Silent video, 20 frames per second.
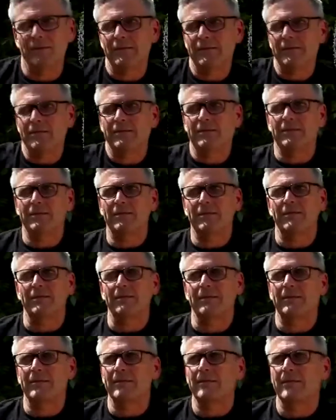
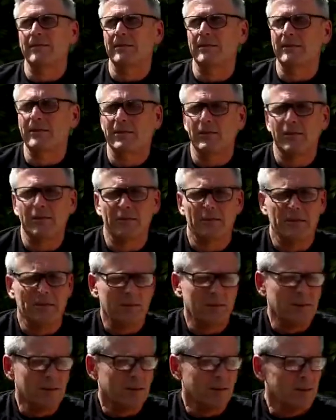
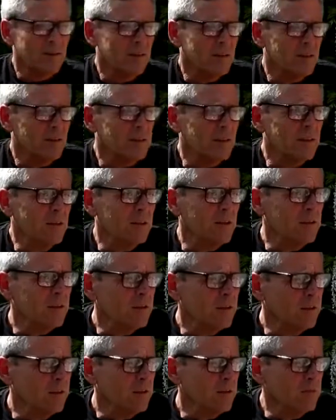
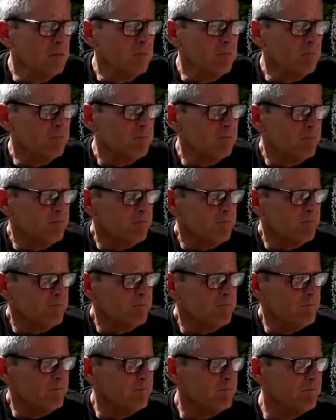
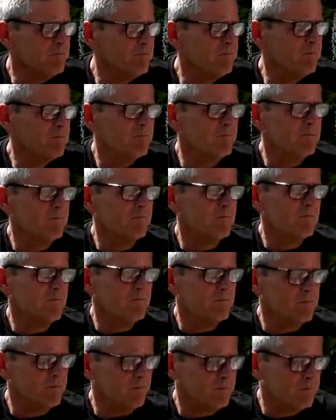
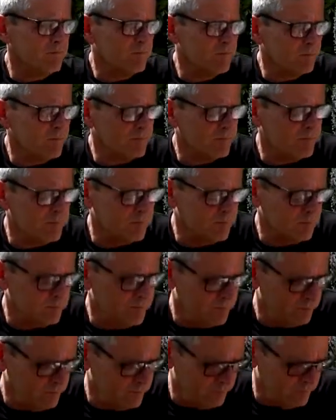
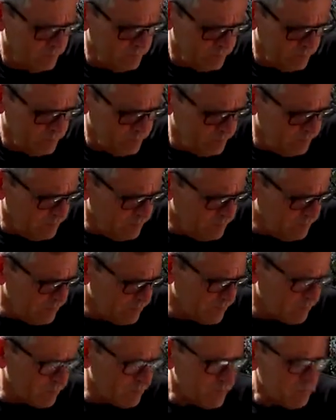
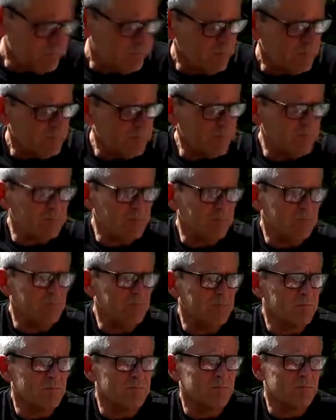The person shown says nothing.